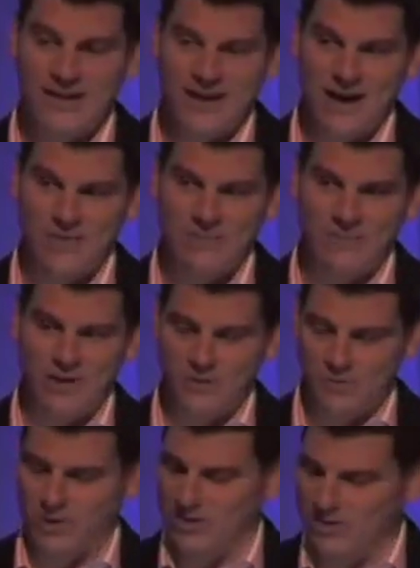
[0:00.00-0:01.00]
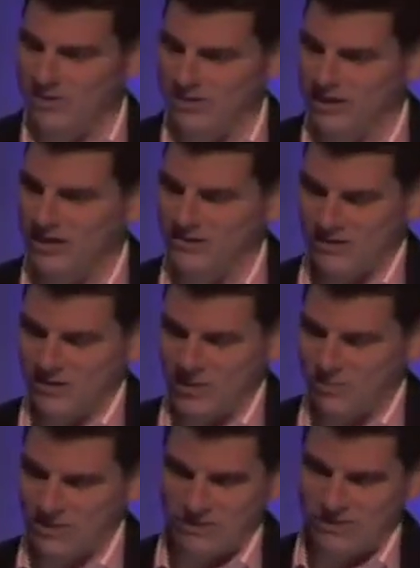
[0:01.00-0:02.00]
And it was one of the clearest
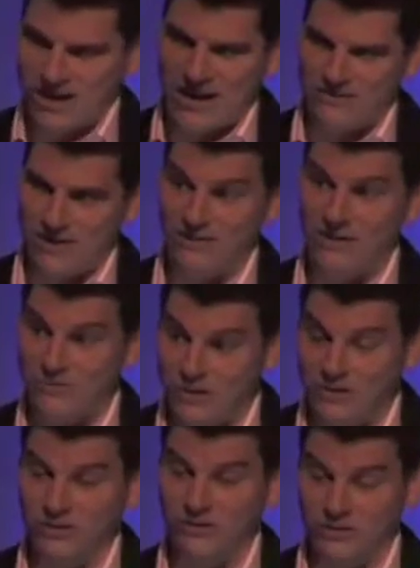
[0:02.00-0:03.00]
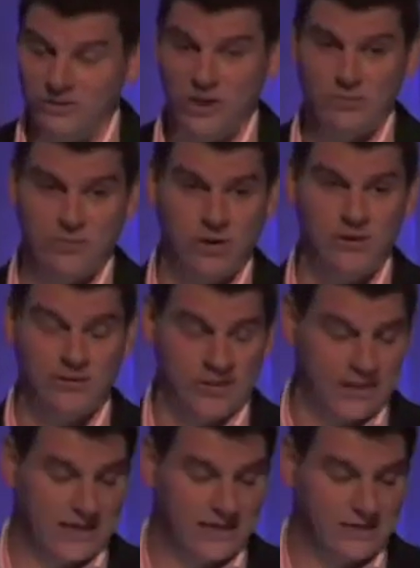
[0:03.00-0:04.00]
examples I've ever had of how difficult consumer
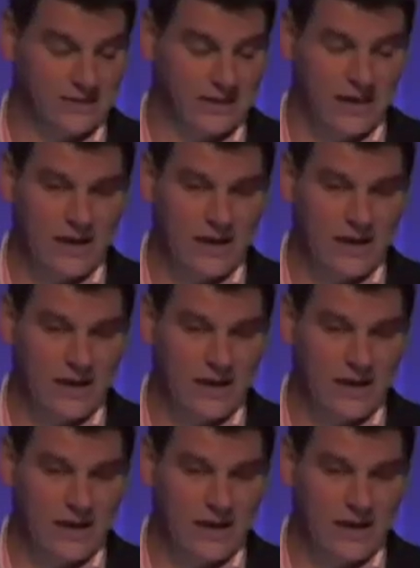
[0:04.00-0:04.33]
marketing is.